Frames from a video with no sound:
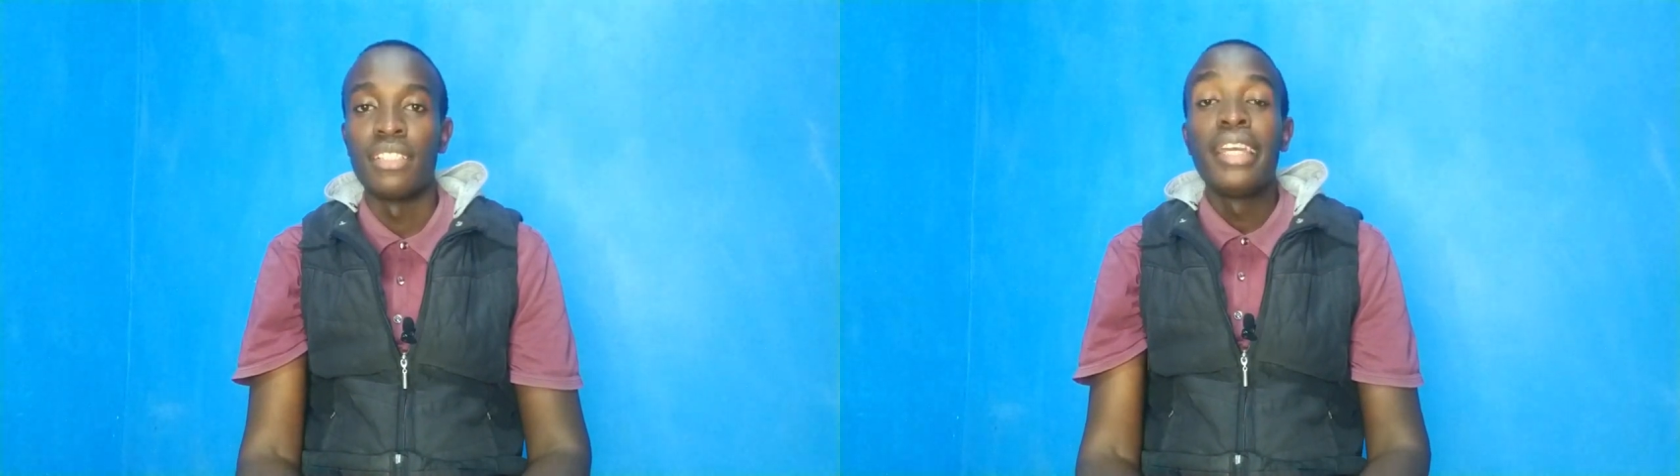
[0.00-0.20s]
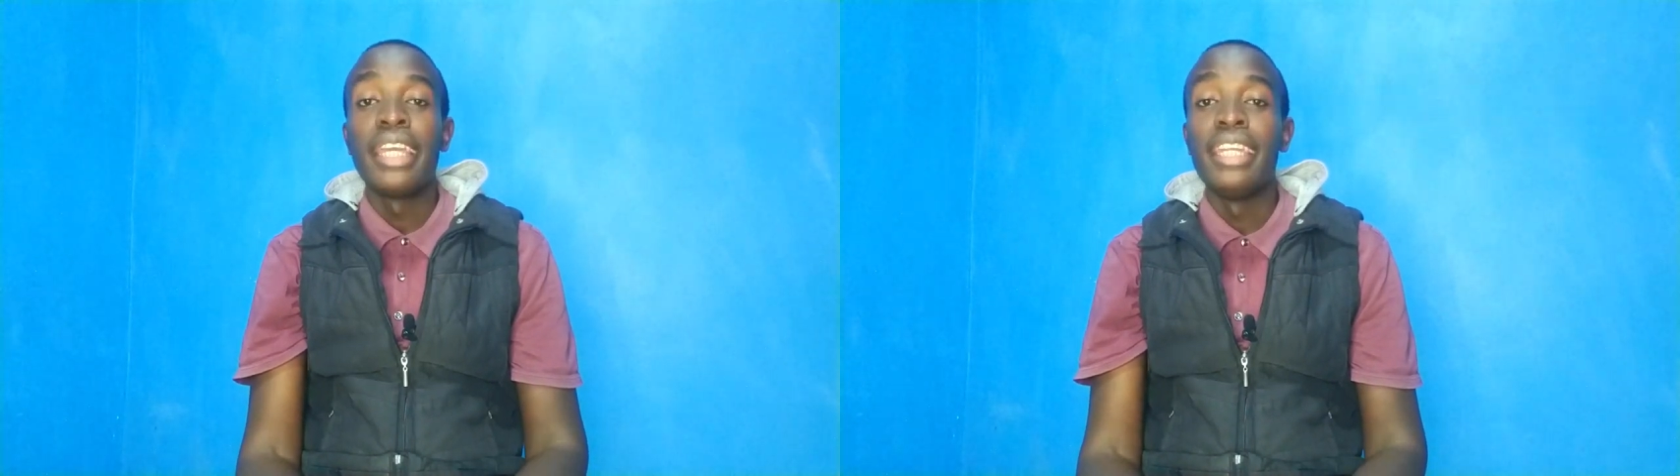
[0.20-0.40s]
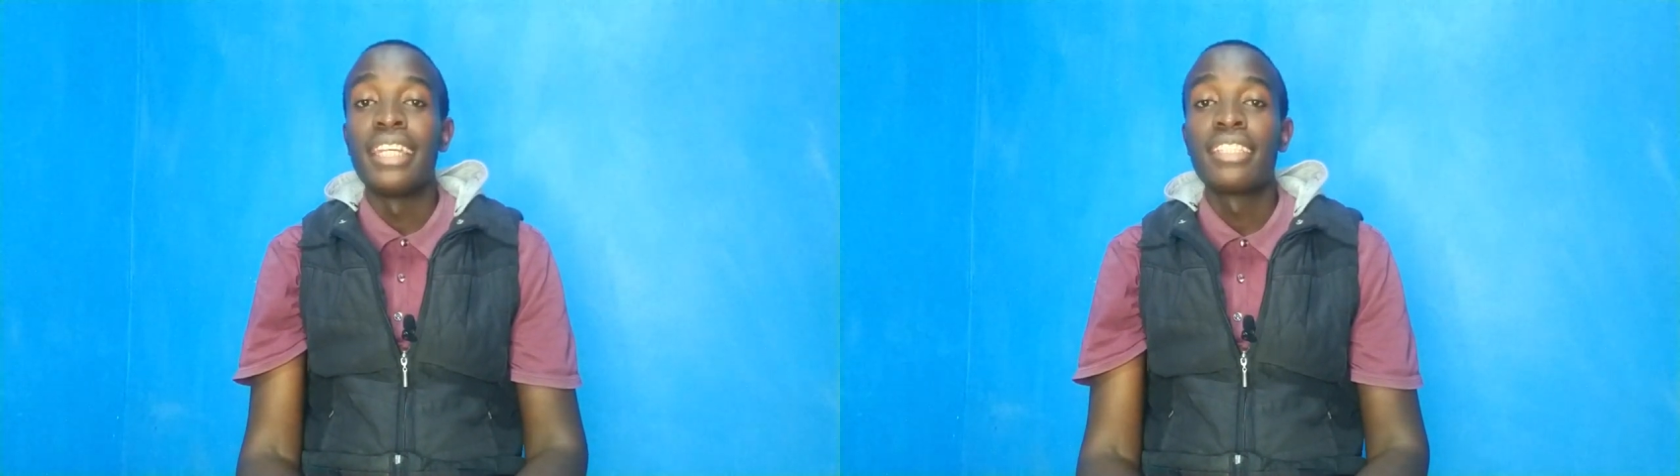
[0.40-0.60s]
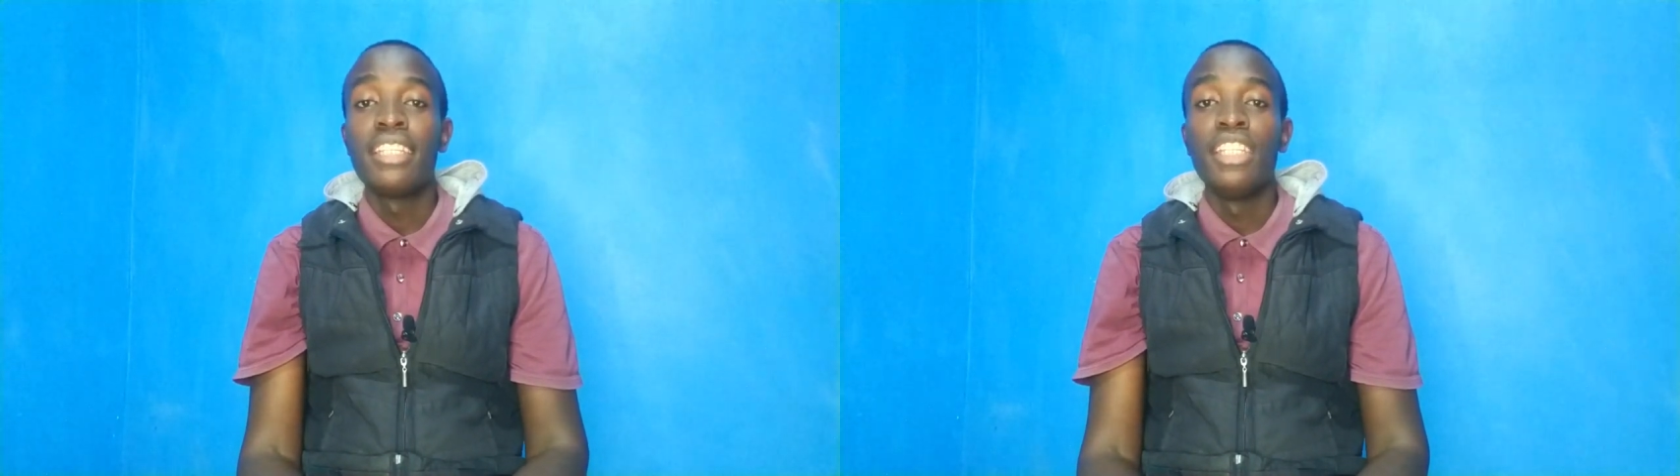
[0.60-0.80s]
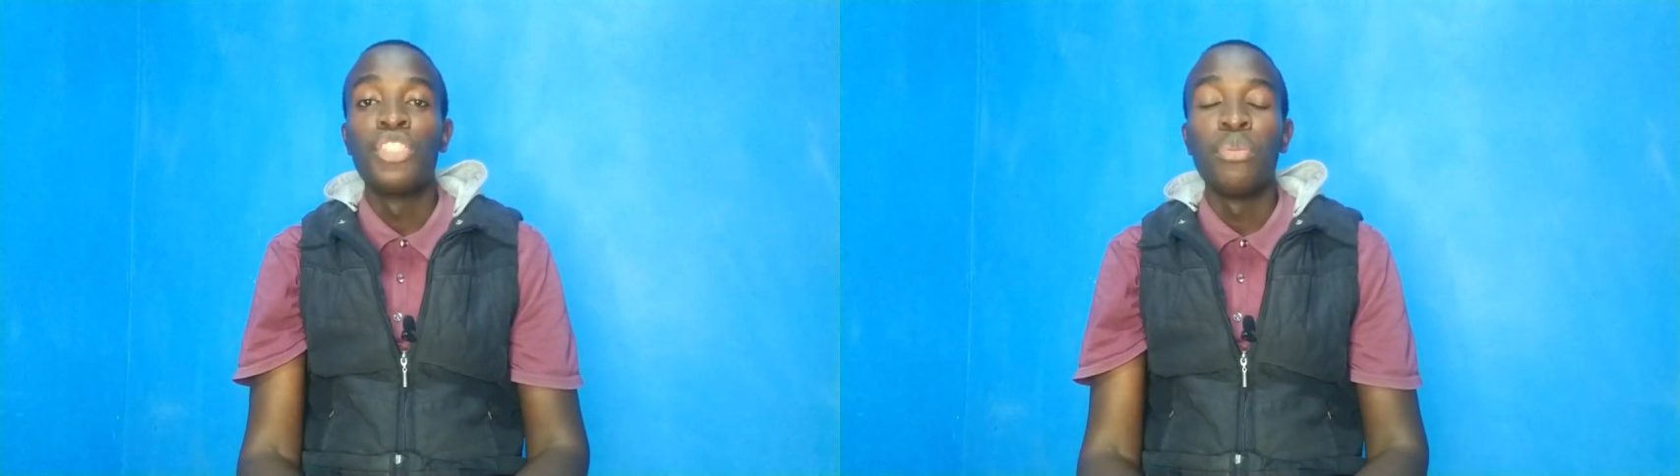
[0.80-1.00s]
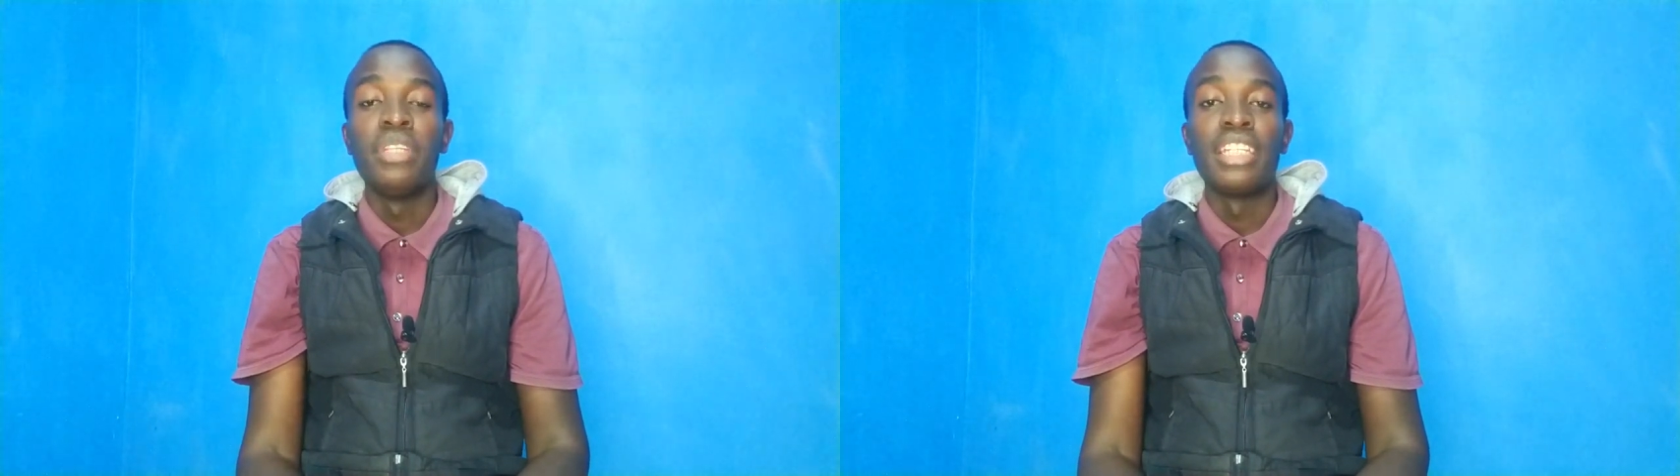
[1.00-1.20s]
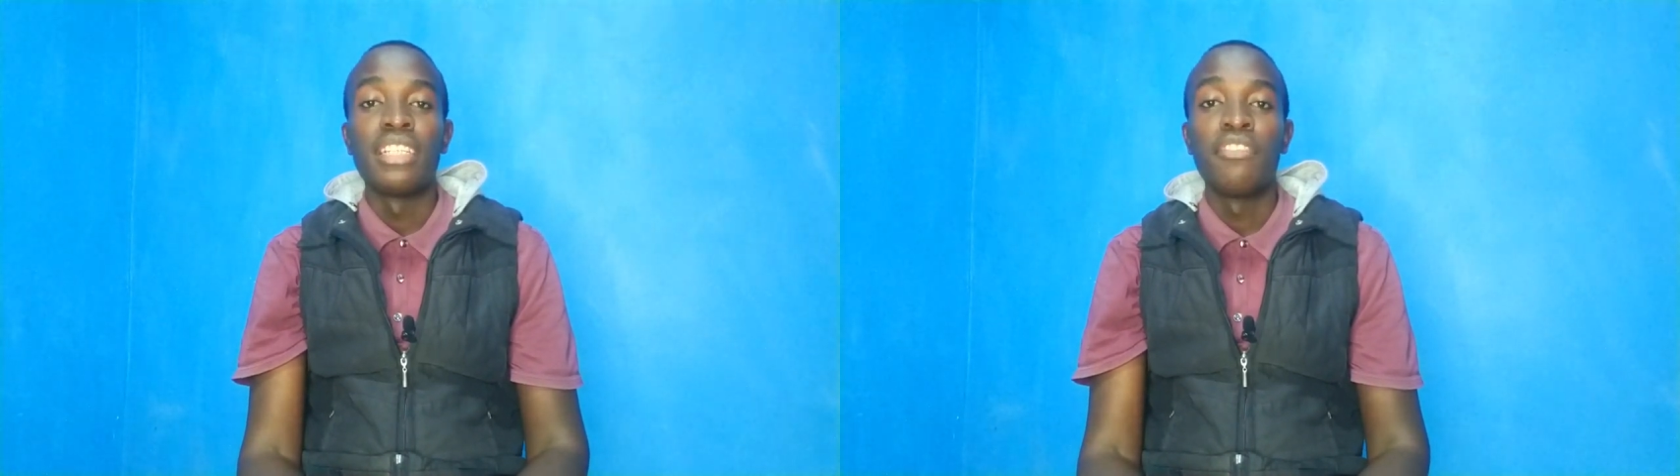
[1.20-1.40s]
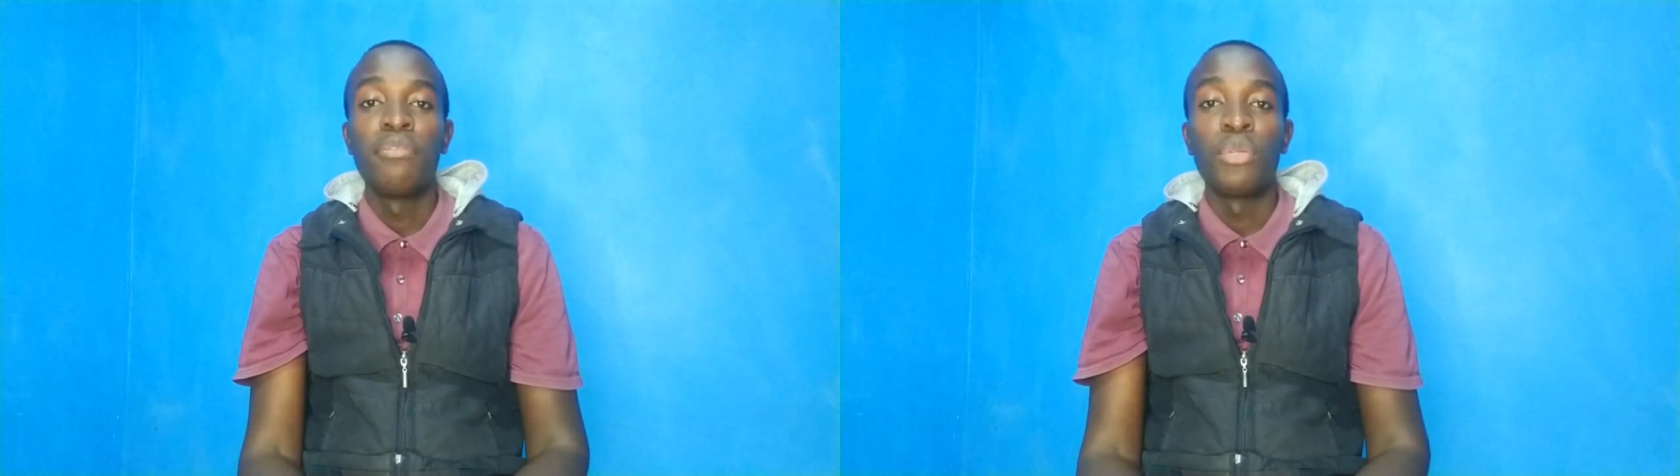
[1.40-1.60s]
it doesn't need to be a
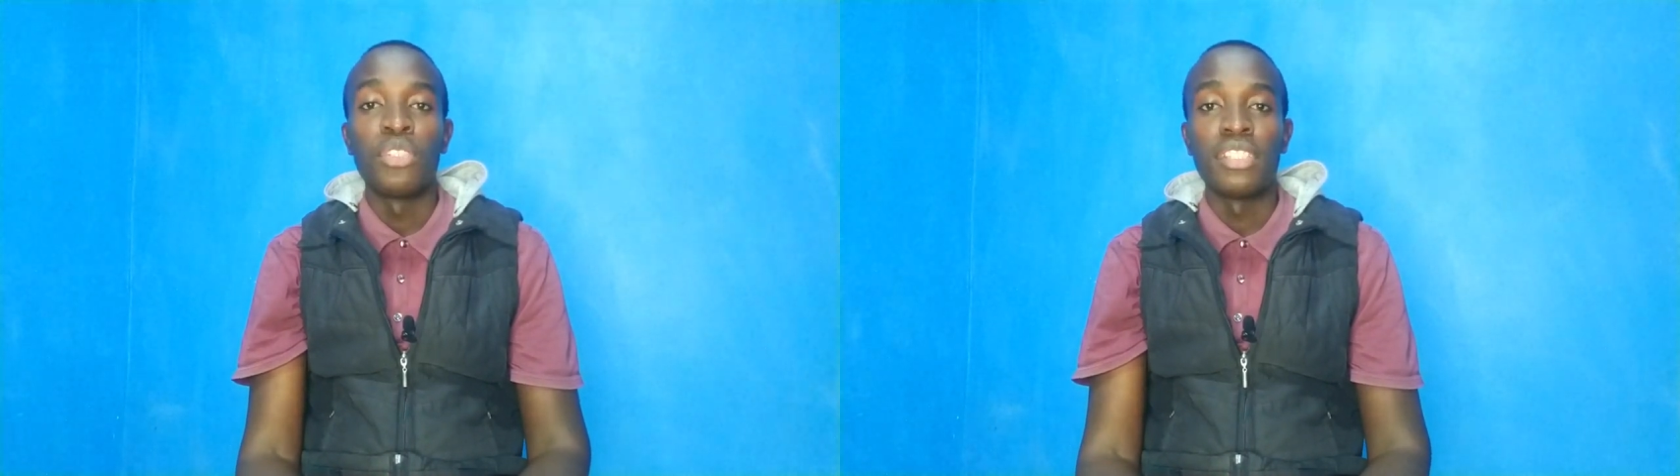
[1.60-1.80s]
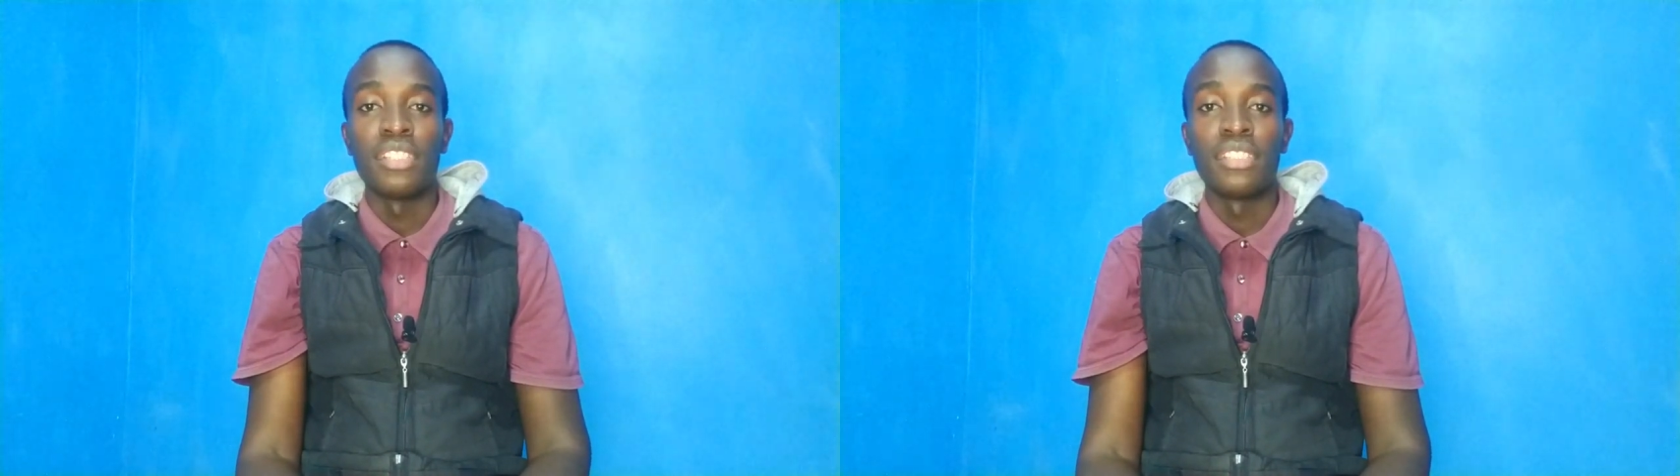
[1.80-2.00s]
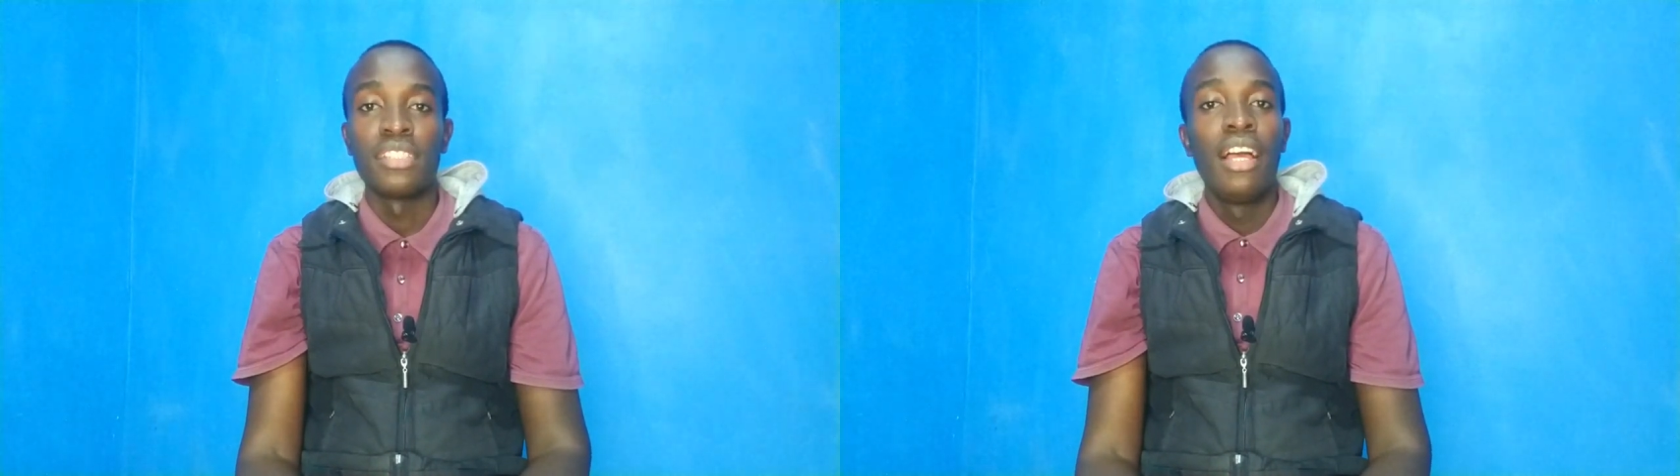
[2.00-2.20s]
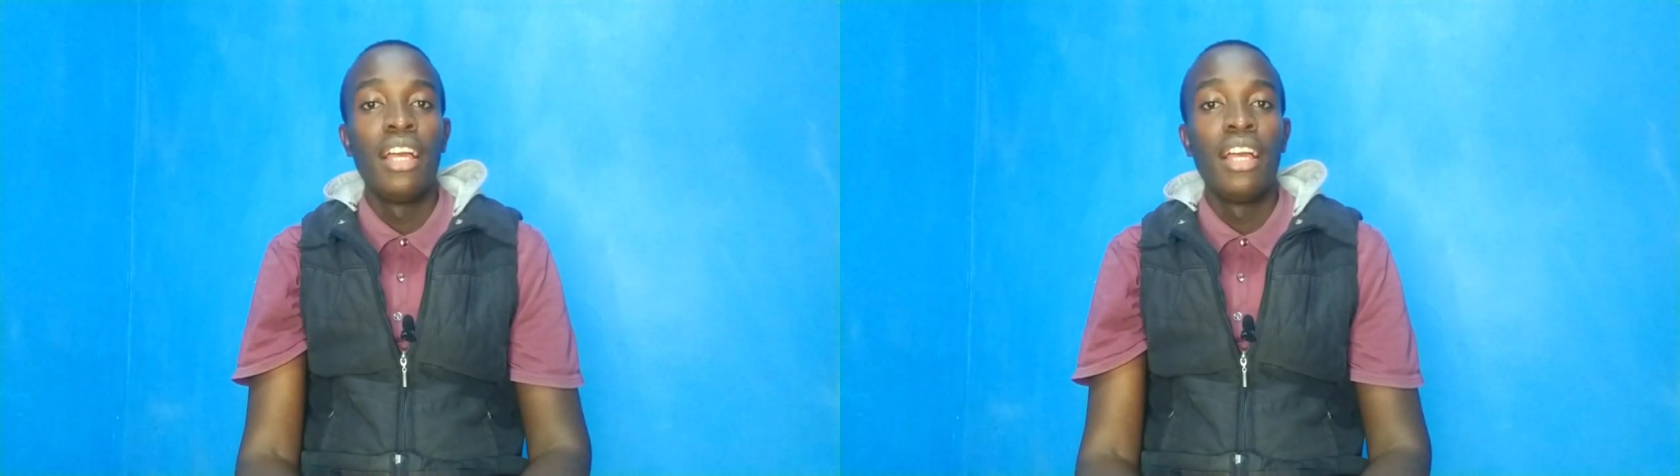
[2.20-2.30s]
tough process